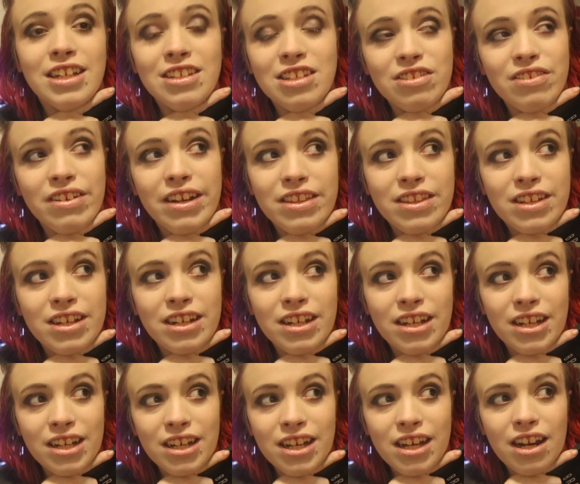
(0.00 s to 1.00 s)
It's a great
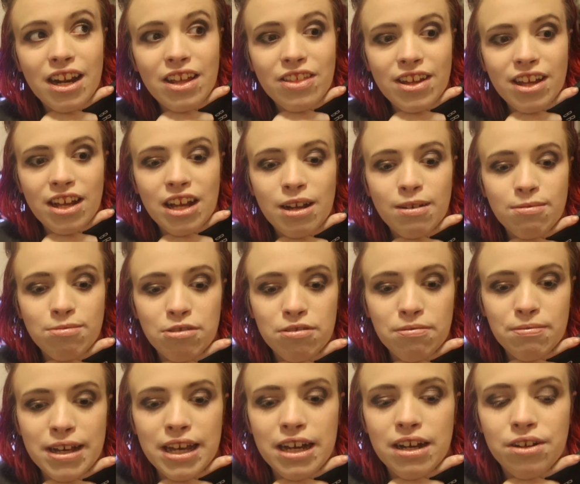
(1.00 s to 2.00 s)
thing. And I think I'm done
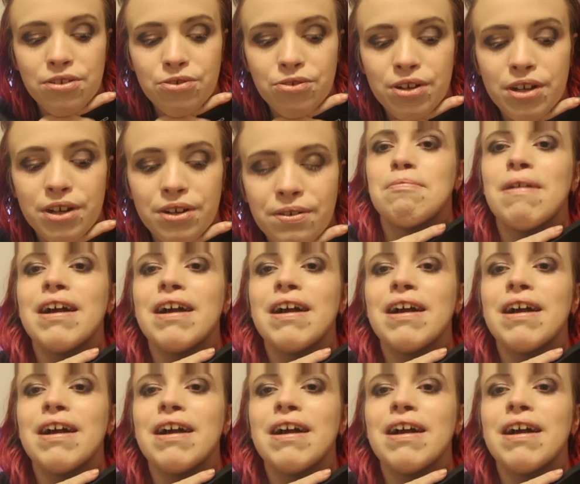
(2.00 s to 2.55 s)
with my outro.